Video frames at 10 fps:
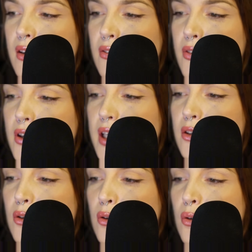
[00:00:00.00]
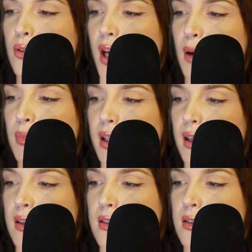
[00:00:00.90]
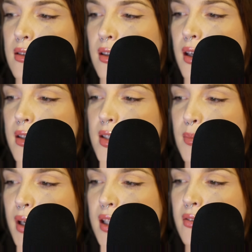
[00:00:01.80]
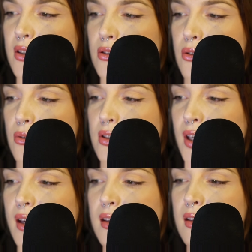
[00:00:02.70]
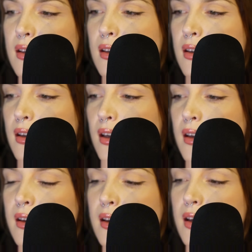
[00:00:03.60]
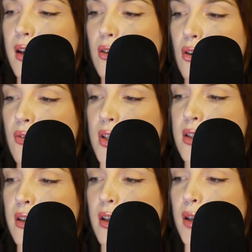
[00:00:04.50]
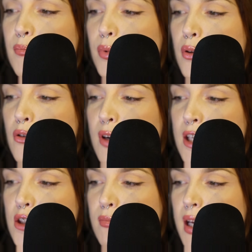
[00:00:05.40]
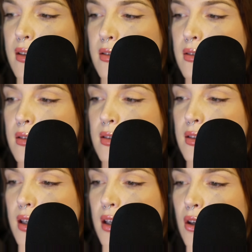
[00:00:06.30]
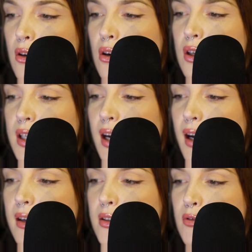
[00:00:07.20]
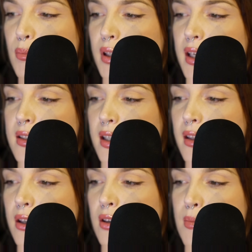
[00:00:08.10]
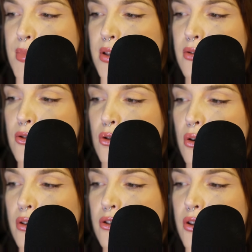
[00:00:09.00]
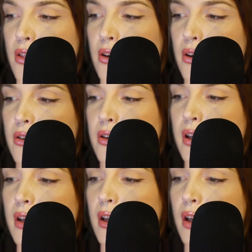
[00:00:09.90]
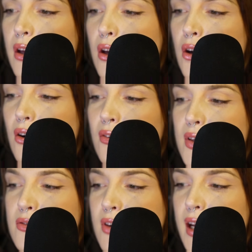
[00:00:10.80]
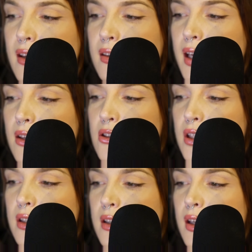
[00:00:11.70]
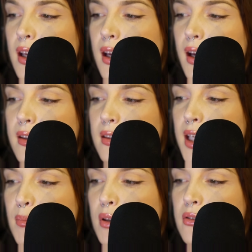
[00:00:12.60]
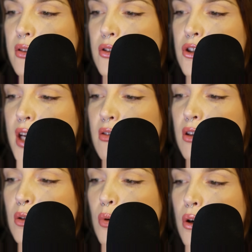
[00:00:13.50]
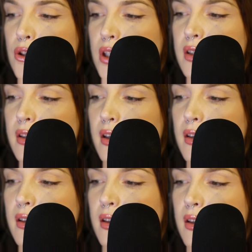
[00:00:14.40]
for he knew that place in spite of its new sign. An officer in blue regimentals and a cocked hat replacing the crimson George III of his recollection, and labelled General Washington.